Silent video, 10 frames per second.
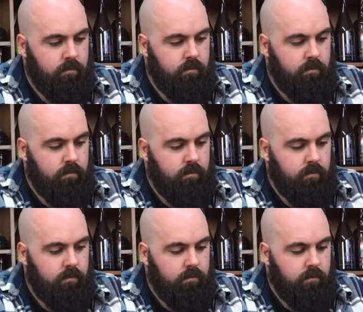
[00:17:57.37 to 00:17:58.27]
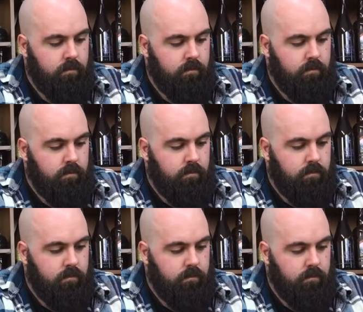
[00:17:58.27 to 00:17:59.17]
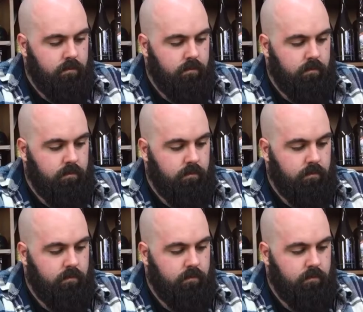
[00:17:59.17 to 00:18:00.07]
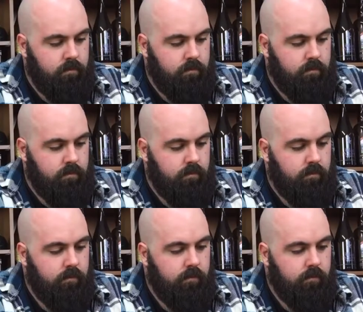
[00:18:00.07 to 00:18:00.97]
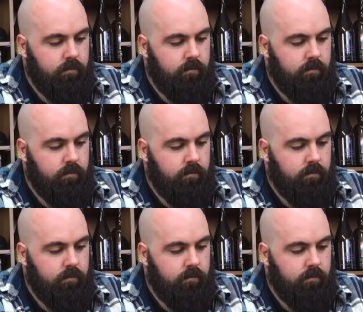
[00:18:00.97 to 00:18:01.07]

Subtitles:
No words are spoken by the person on screen.